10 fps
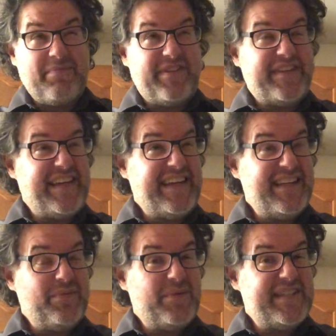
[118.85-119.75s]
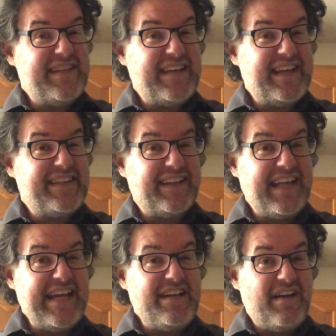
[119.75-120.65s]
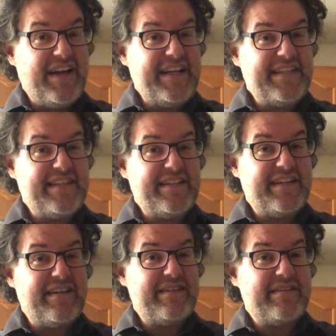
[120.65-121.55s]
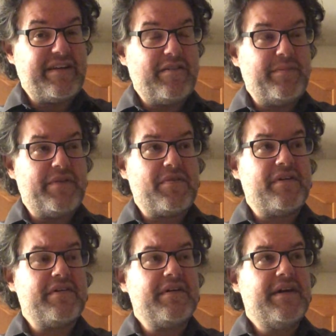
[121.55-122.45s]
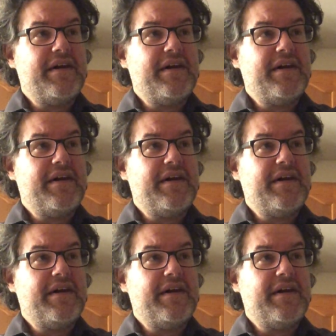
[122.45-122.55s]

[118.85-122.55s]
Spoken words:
thinking it was in like the late 90s he did it. I could be wrong.